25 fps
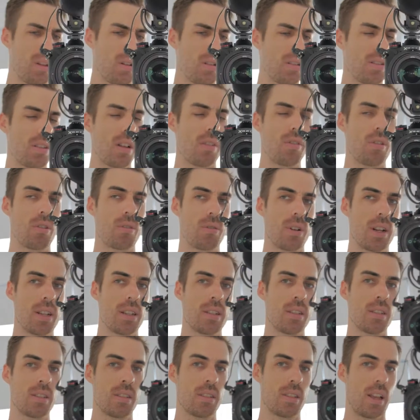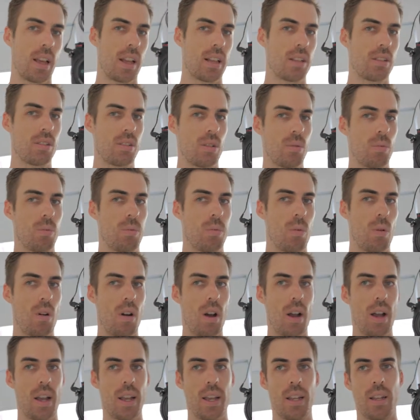there are several reasons as to
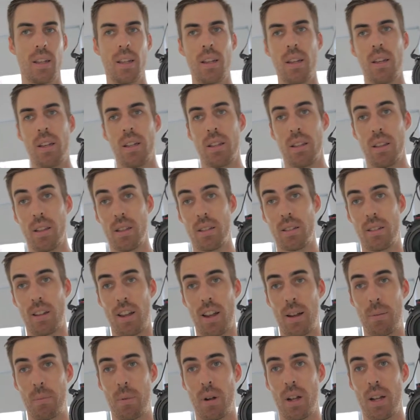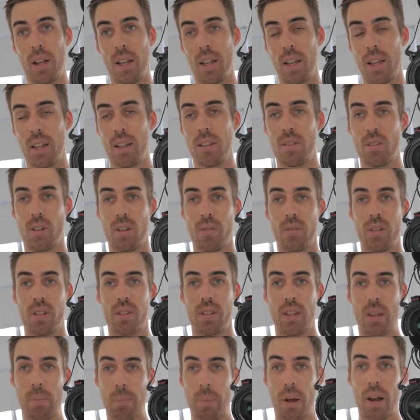why this camera is
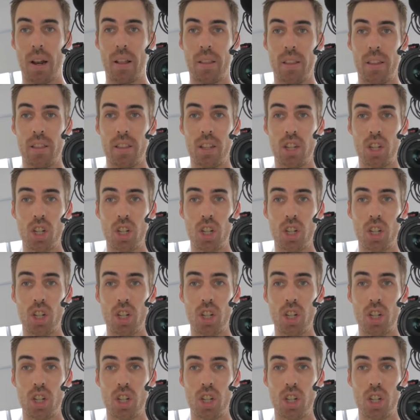obviously better than the